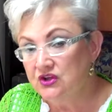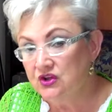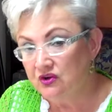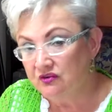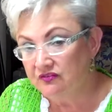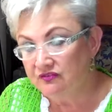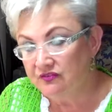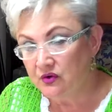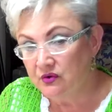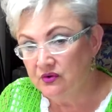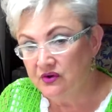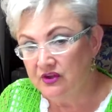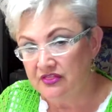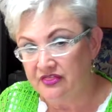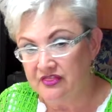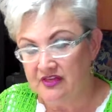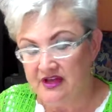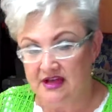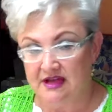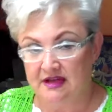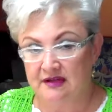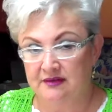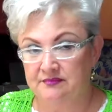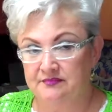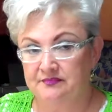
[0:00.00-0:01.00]
your
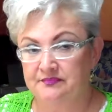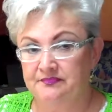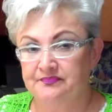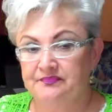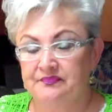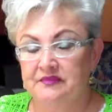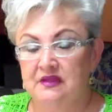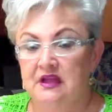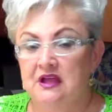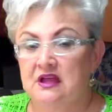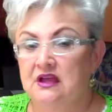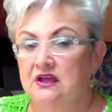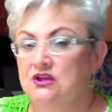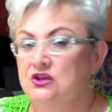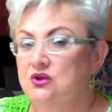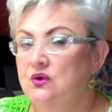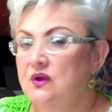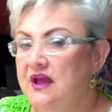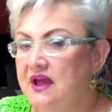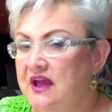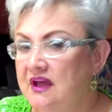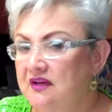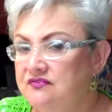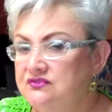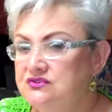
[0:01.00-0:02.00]
phone-a-thon, you
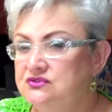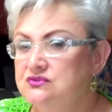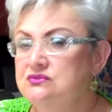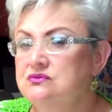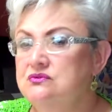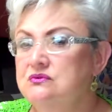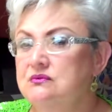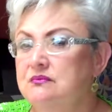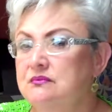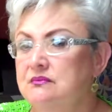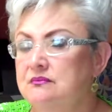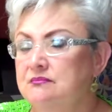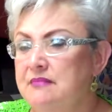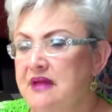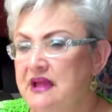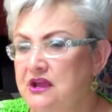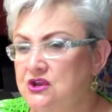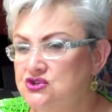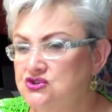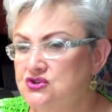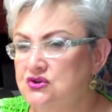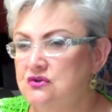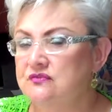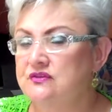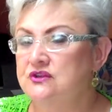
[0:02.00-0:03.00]
have to make
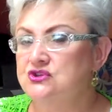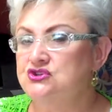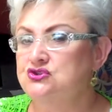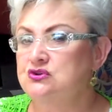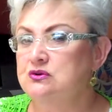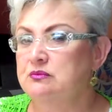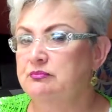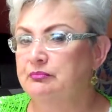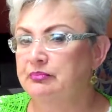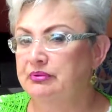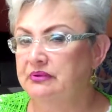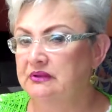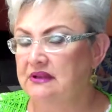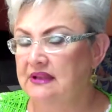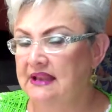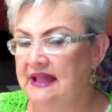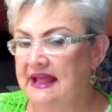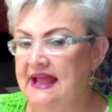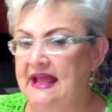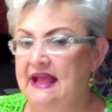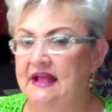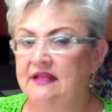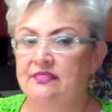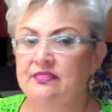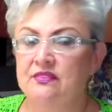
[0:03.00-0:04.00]
sure that you
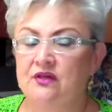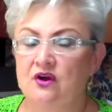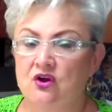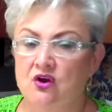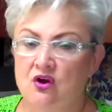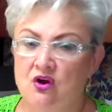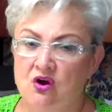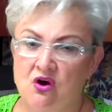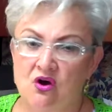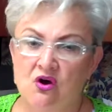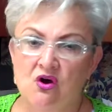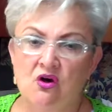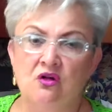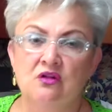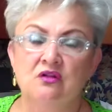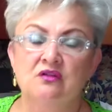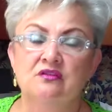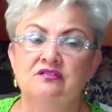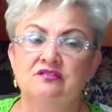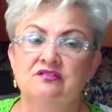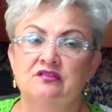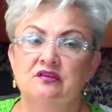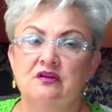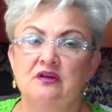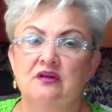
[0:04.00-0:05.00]
plan the
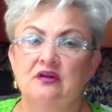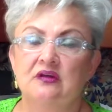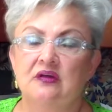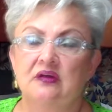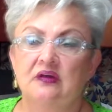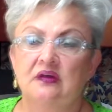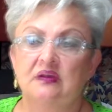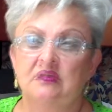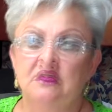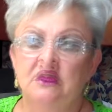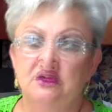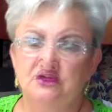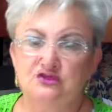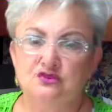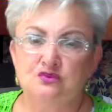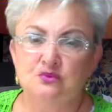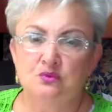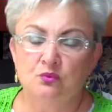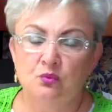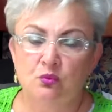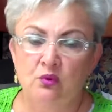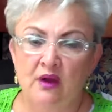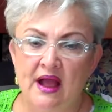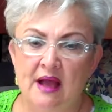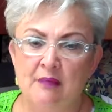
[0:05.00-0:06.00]
calls
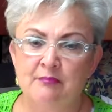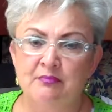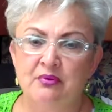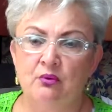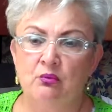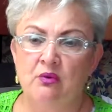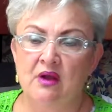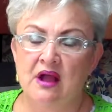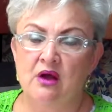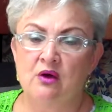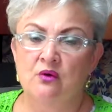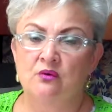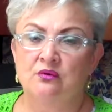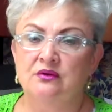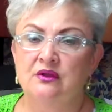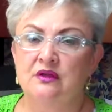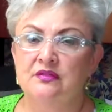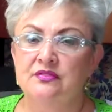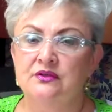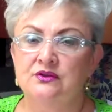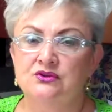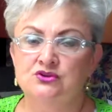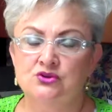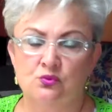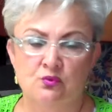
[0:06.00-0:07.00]
to wrap around
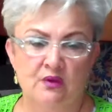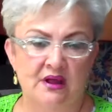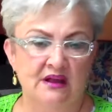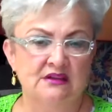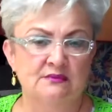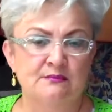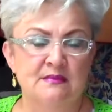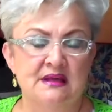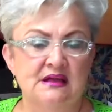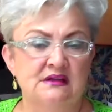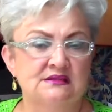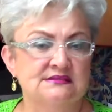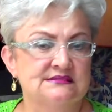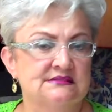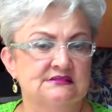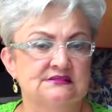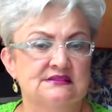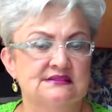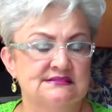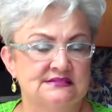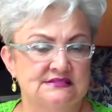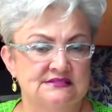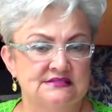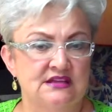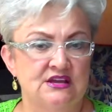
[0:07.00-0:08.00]
the direct mail
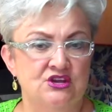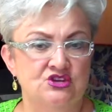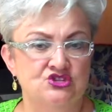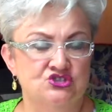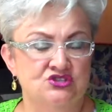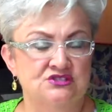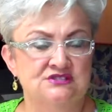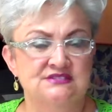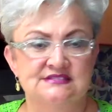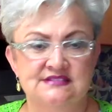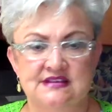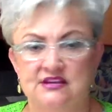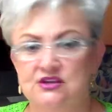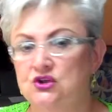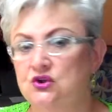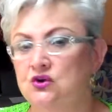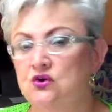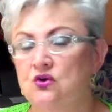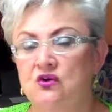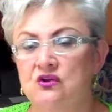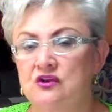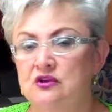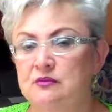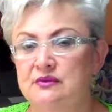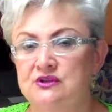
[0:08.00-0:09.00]
solicitations that you're
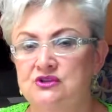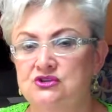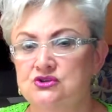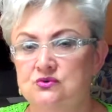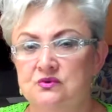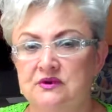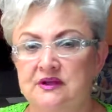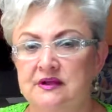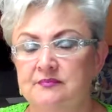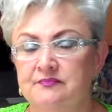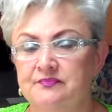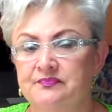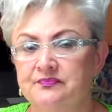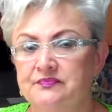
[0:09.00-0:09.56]
going to be doing.